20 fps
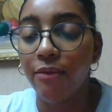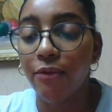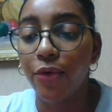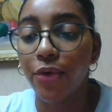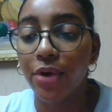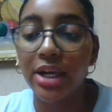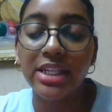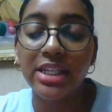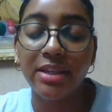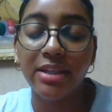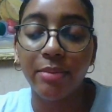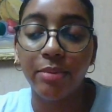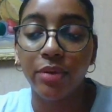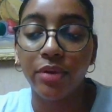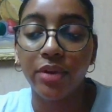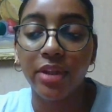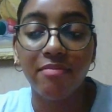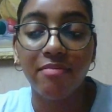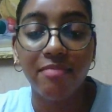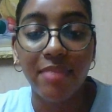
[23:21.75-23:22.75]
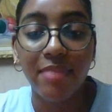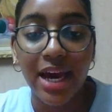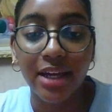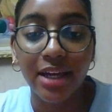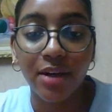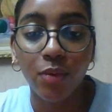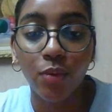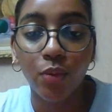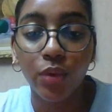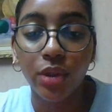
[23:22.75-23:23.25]
for example in
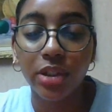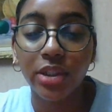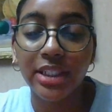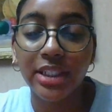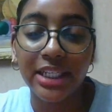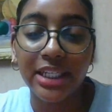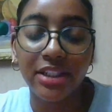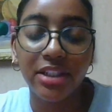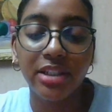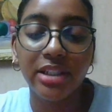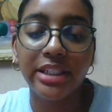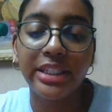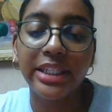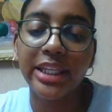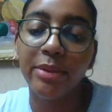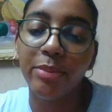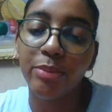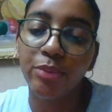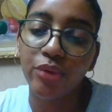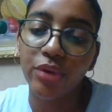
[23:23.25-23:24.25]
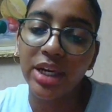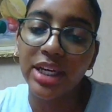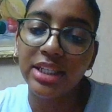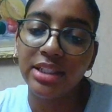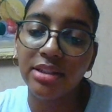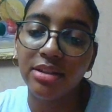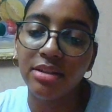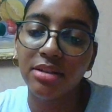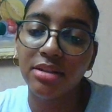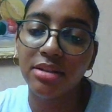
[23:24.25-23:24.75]
bed, will tend to sleep
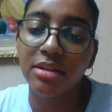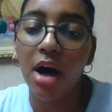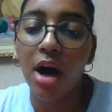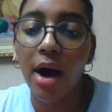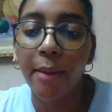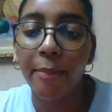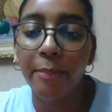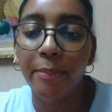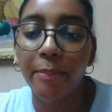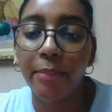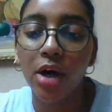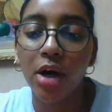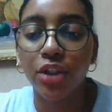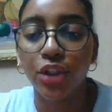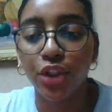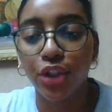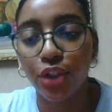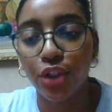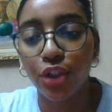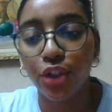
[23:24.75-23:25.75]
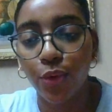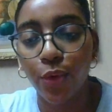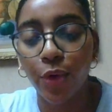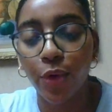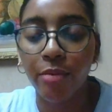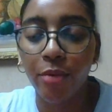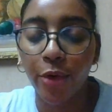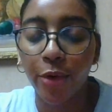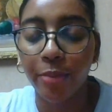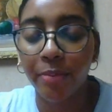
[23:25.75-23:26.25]
raised up on two or
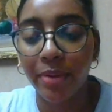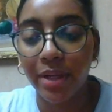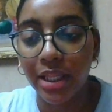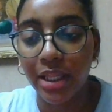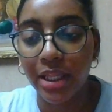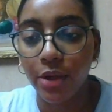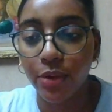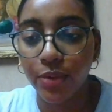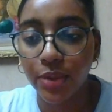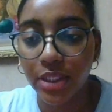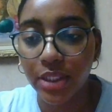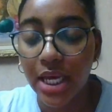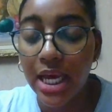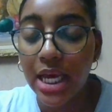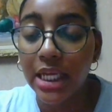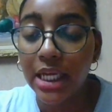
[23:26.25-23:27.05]
more pillows.